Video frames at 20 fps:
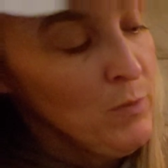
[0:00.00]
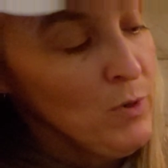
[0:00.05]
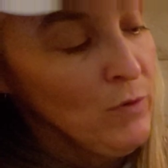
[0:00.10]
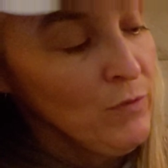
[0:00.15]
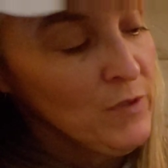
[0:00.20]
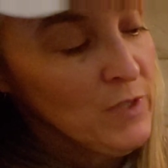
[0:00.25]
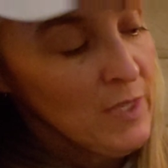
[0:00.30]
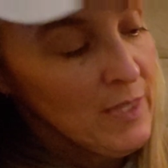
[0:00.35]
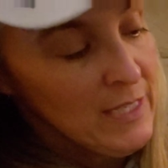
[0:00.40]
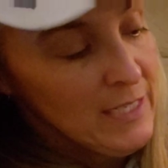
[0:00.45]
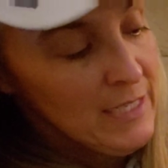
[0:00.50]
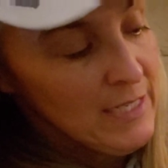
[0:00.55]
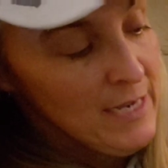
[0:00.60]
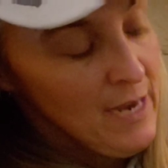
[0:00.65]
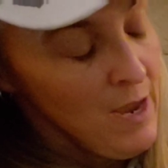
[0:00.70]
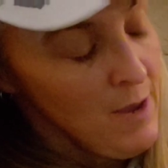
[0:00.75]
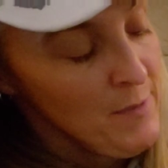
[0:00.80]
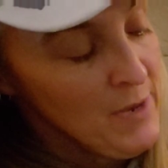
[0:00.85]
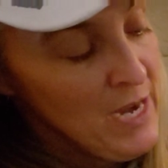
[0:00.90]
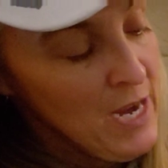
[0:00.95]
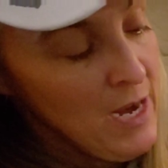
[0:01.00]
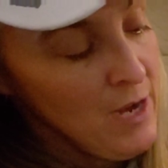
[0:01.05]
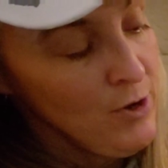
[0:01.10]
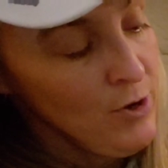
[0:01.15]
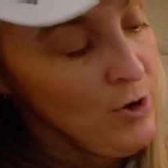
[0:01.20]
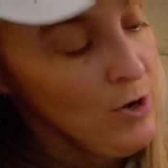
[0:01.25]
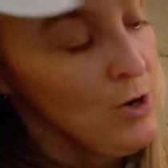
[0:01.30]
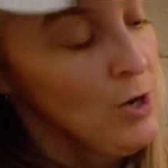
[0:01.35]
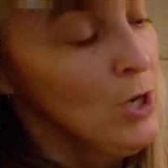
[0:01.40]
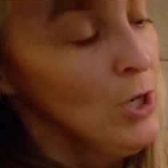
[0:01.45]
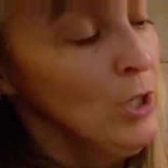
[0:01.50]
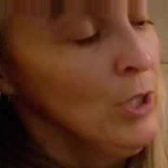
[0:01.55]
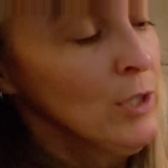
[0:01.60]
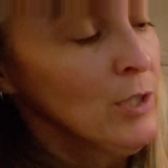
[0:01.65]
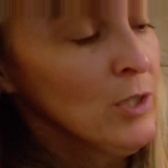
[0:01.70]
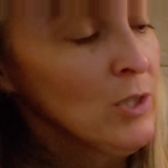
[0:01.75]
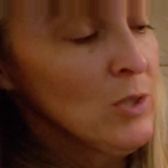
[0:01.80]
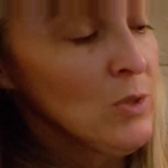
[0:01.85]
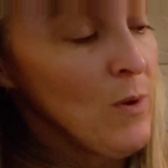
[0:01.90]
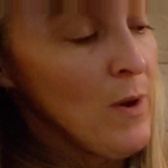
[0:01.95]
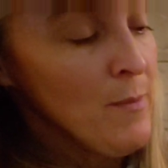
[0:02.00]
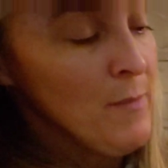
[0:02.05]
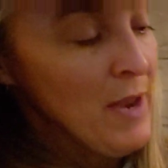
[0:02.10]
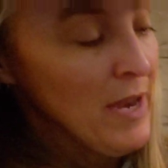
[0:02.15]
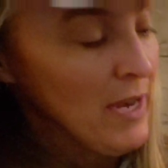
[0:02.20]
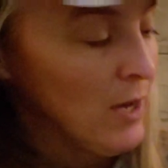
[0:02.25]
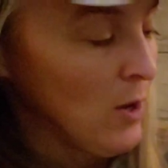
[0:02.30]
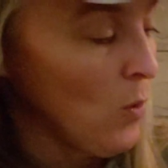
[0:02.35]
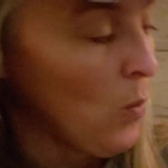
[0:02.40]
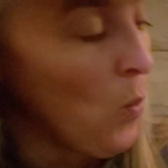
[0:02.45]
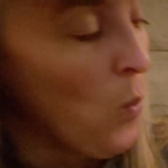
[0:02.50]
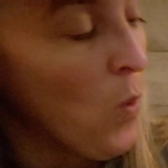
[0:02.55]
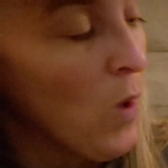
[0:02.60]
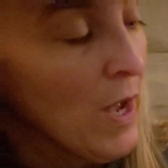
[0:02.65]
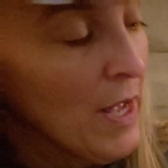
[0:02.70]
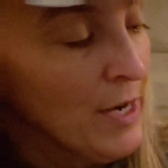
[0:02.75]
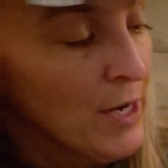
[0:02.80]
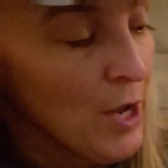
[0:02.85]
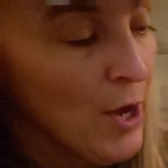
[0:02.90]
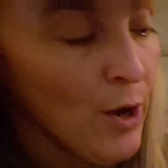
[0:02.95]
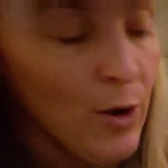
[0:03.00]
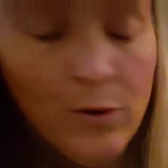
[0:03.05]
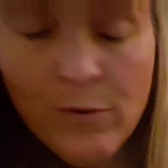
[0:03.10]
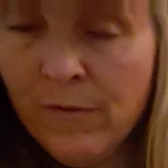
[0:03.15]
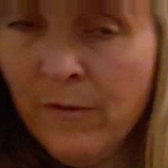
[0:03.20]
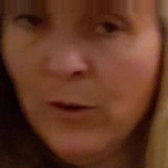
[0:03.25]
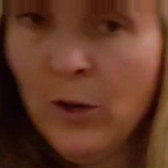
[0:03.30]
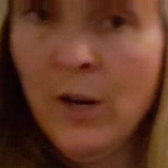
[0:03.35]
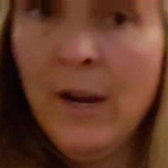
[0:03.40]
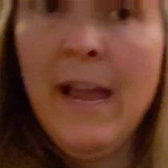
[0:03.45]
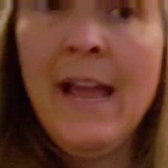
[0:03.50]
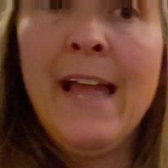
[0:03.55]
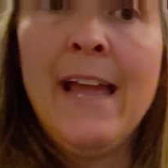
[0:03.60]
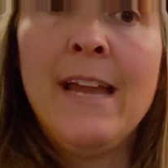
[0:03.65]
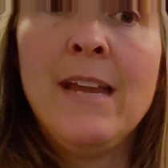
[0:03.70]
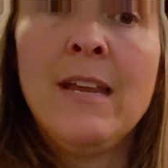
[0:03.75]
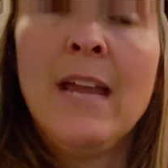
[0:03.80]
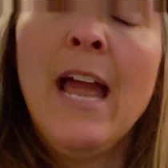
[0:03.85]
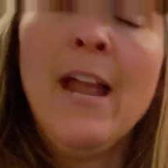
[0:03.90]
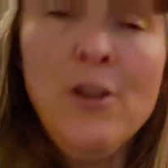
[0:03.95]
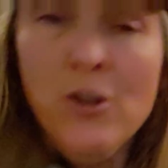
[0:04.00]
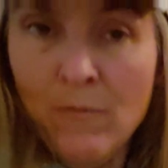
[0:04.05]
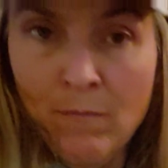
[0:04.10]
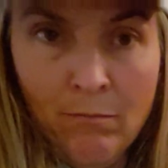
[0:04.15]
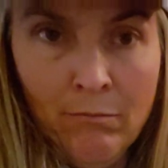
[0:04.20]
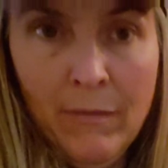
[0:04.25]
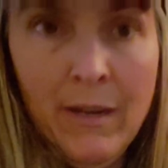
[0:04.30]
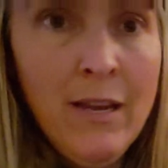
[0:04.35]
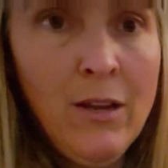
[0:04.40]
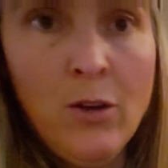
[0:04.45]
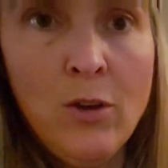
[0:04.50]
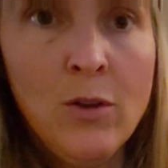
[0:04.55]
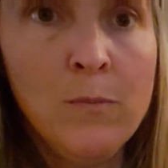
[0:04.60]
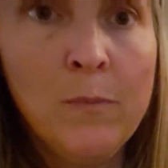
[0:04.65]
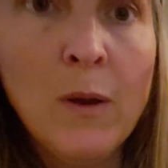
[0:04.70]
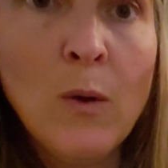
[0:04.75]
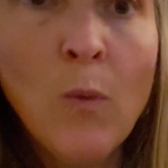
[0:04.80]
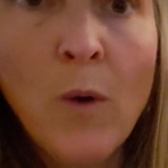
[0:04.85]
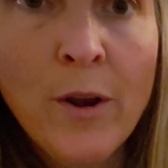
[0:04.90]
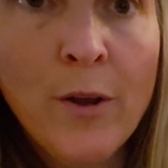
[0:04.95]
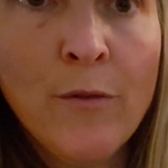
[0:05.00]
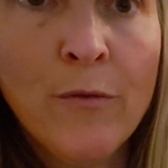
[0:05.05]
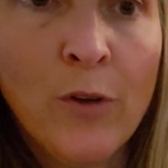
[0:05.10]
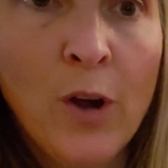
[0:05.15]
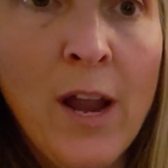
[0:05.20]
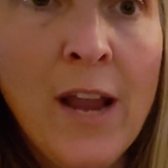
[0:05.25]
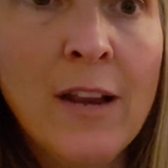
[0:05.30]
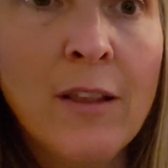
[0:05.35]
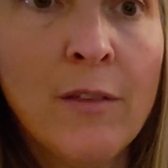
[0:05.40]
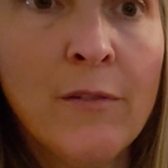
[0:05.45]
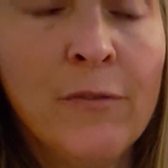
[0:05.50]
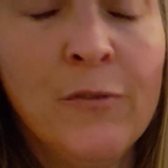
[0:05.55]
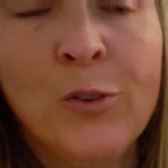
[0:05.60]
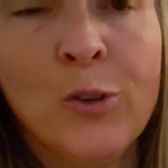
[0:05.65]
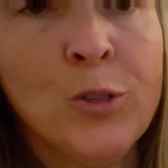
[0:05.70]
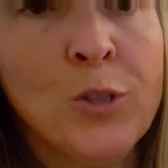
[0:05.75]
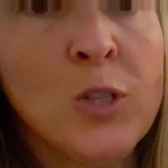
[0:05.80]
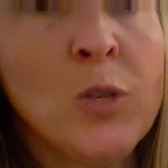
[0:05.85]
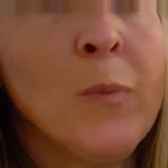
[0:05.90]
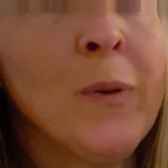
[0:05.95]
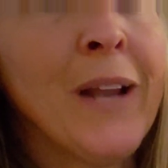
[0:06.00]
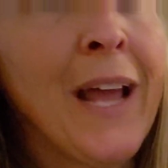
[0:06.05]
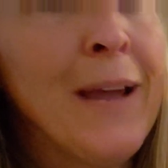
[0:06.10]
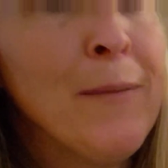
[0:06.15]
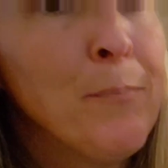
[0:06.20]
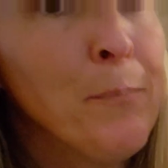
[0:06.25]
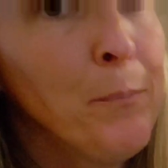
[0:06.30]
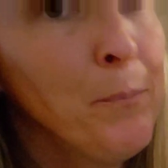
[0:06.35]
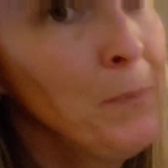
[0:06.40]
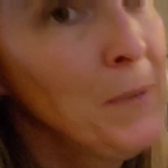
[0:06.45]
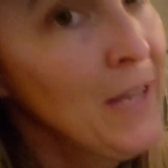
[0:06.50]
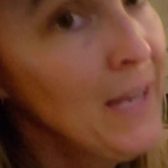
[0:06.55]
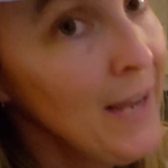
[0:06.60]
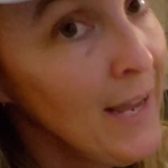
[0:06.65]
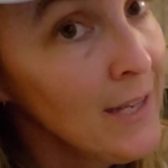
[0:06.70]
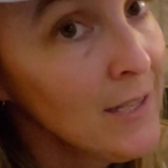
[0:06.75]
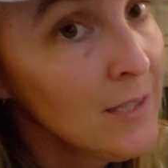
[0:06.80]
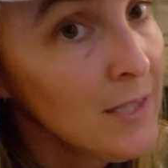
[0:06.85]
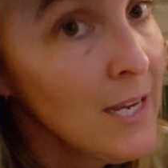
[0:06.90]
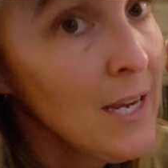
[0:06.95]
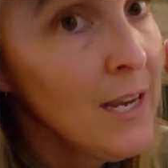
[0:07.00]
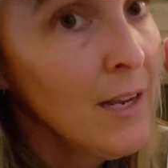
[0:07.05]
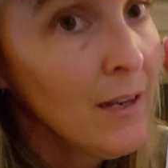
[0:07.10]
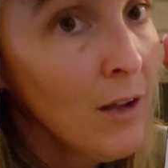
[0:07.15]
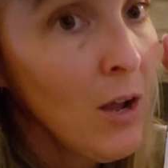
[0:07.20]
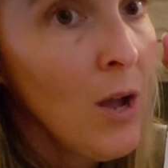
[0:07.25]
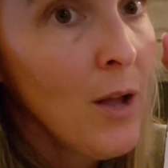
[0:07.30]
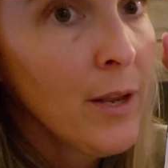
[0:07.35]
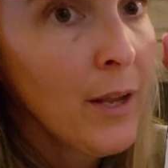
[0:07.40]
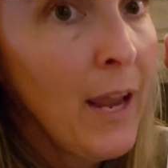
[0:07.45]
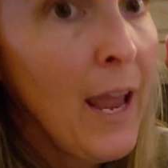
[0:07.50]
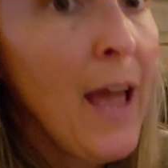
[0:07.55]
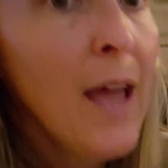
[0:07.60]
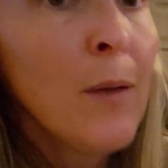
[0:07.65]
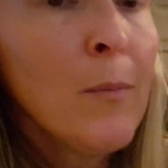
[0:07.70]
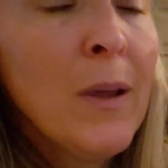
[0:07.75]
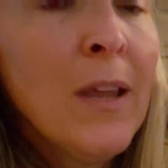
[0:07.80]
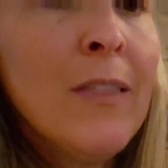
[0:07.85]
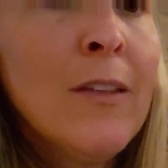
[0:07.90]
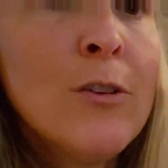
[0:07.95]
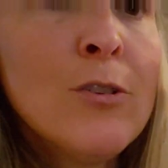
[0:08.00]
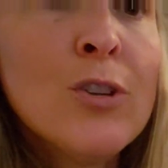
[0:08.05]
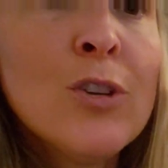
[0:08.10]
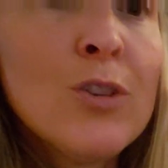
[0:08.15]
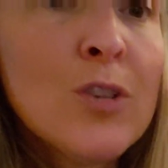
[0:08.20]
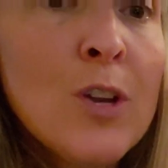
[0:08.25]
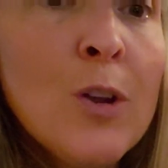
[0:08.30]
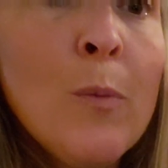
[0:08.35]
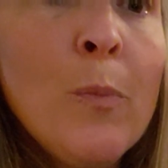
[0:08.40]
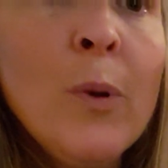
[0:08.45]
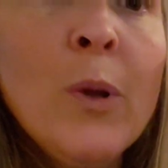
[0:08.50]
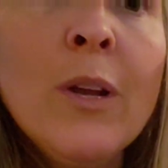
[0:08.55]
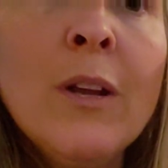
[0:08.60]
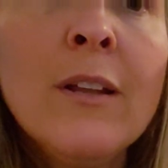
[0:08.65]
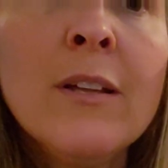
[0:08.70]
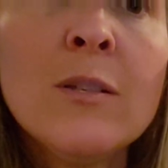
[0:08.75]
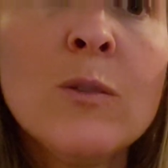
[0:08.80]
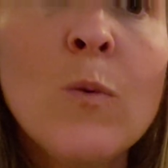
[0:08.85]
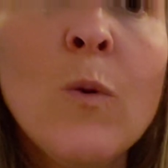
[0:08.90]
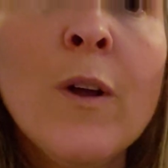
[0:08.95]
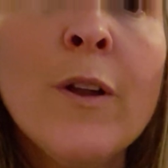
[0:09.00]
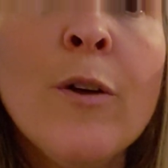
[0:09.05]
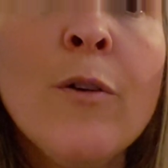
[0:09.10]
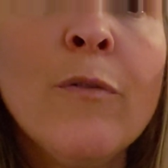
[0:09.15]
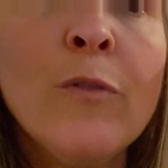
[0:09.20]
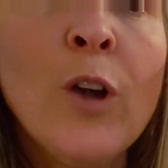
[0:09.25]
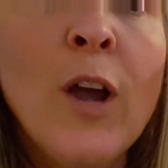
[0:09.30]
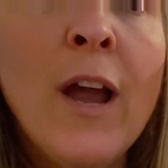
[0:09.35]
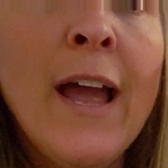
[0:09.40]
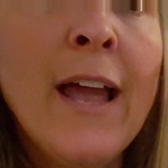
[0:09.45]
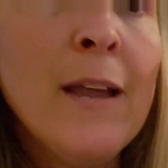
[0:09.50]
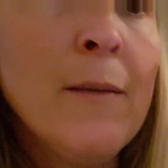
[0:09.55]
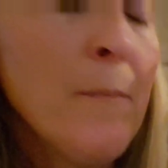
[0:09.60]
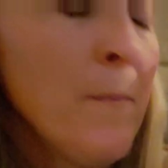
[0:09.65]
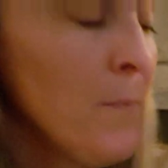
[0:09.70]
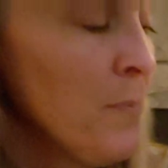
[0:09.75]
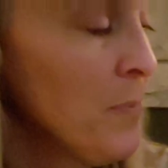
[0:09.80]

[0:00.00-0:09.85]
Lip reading: move to the denominator, so I make it 1 over a. And it could be 1 over a to the first, but I'm guessing in Khan Academy, they're just going to put it as 1 over a.